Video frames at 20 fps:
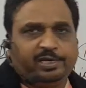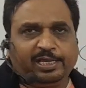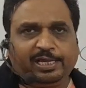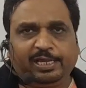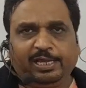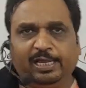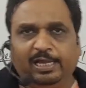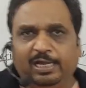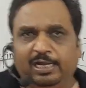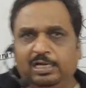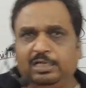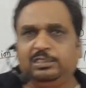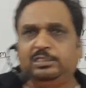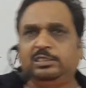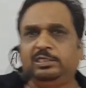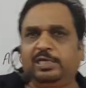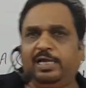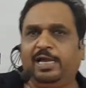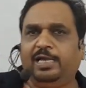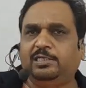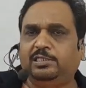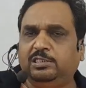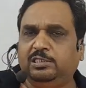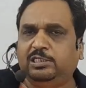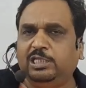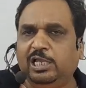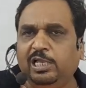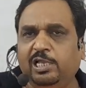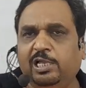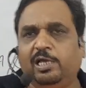deals a
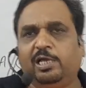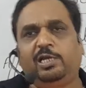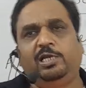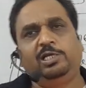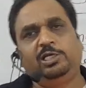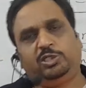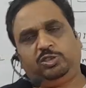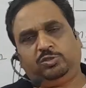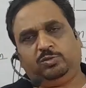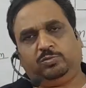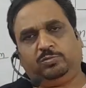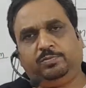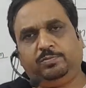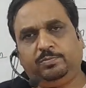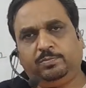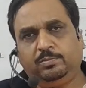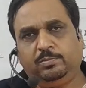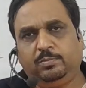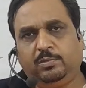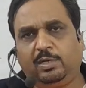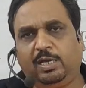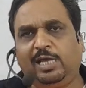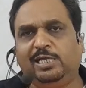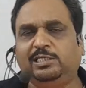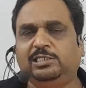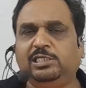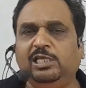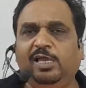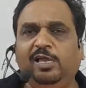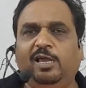single issue, a
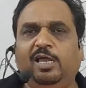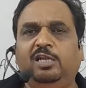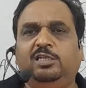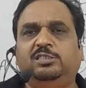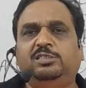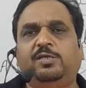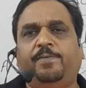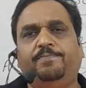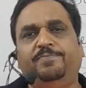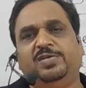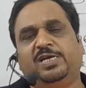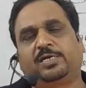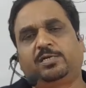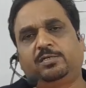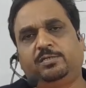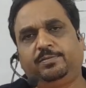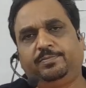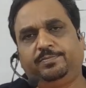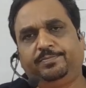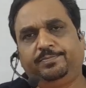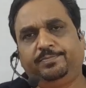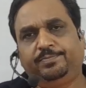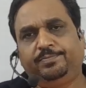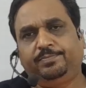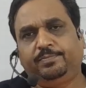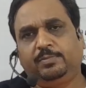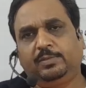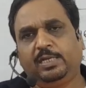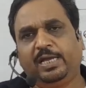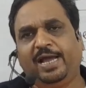single subject,
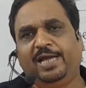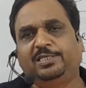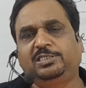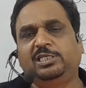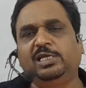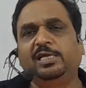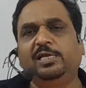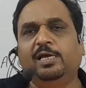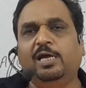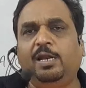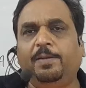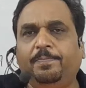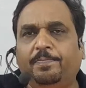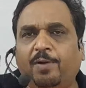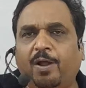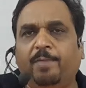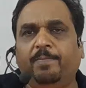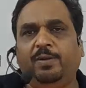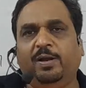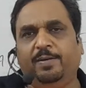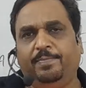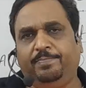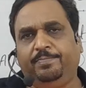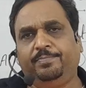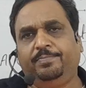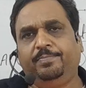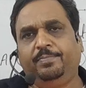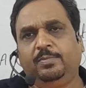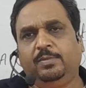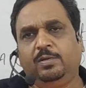a single problem.
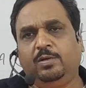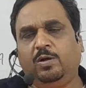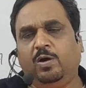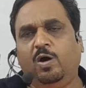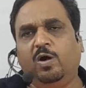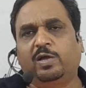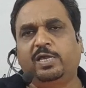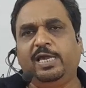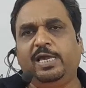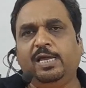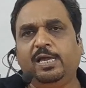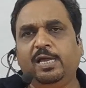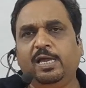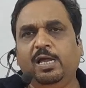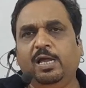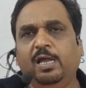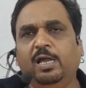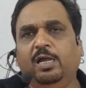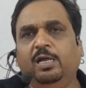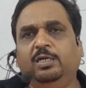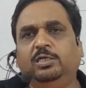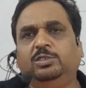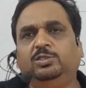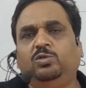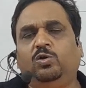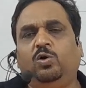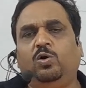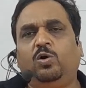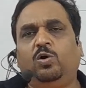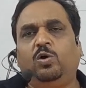Okay,
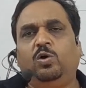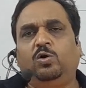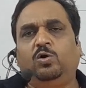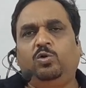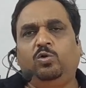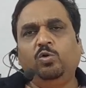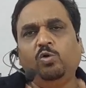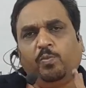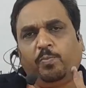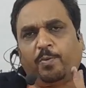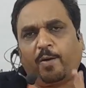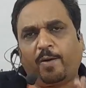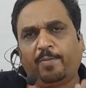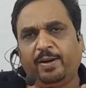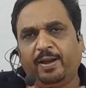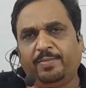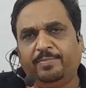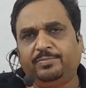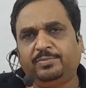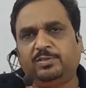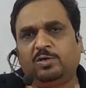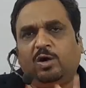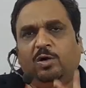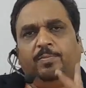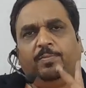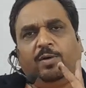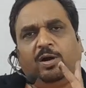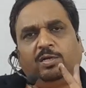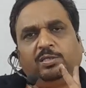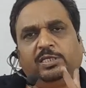so 2 problems or
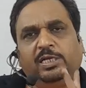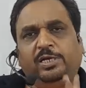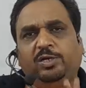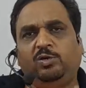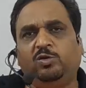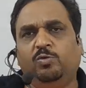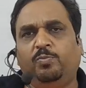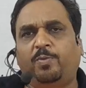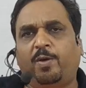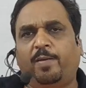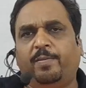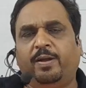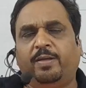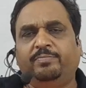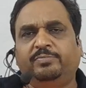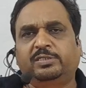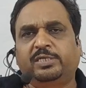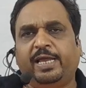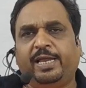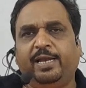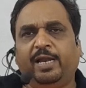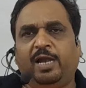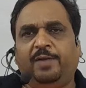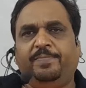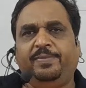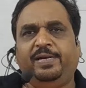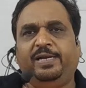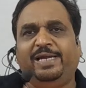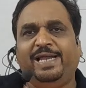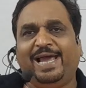more than 2 problems cannot
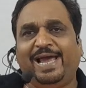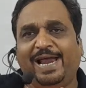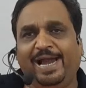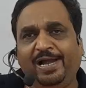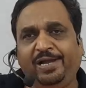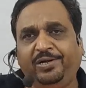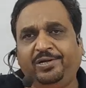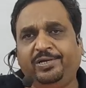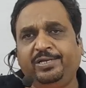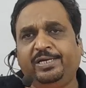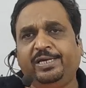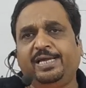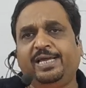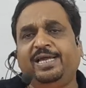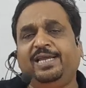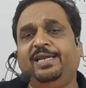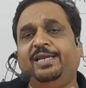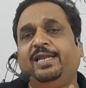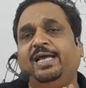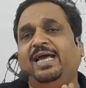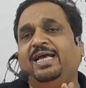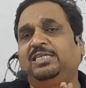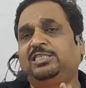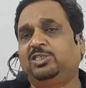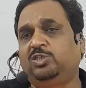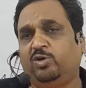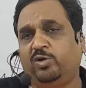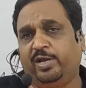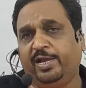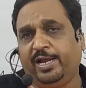be dealt in a
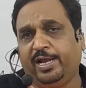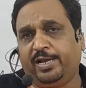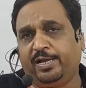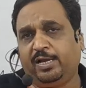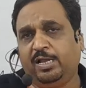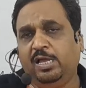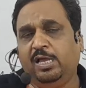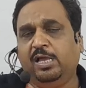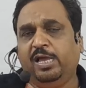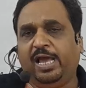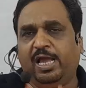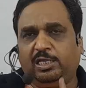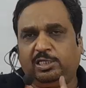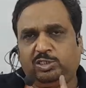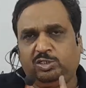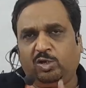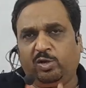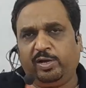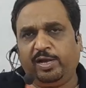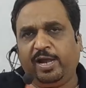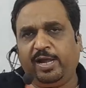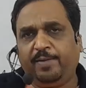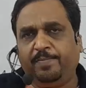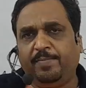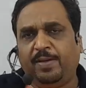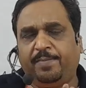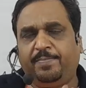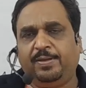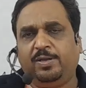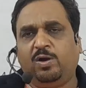sonnet. A sonnet
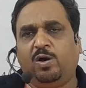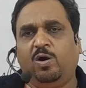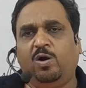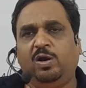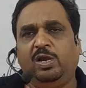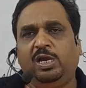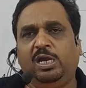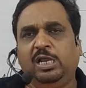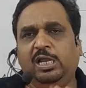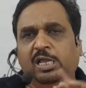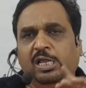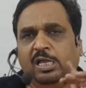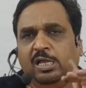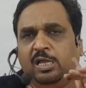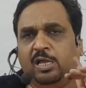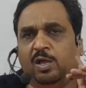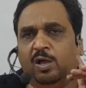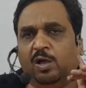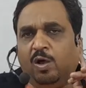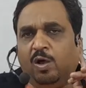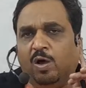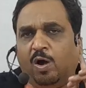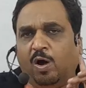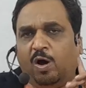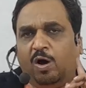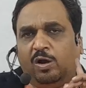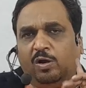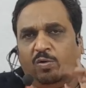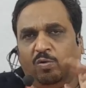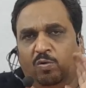may be only
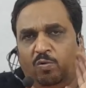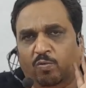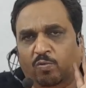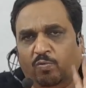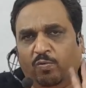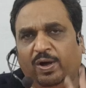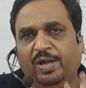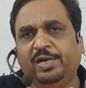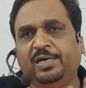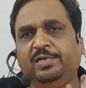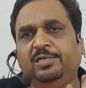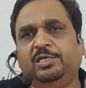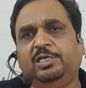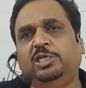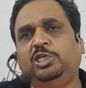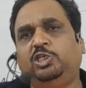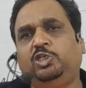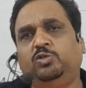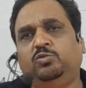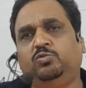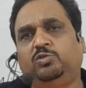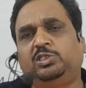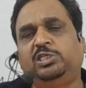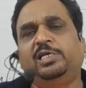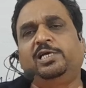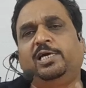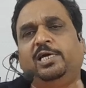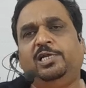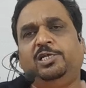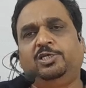on one issue,
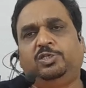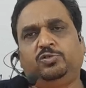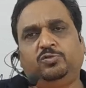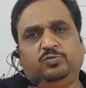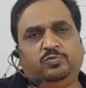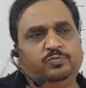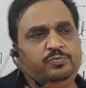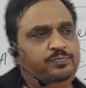single issue.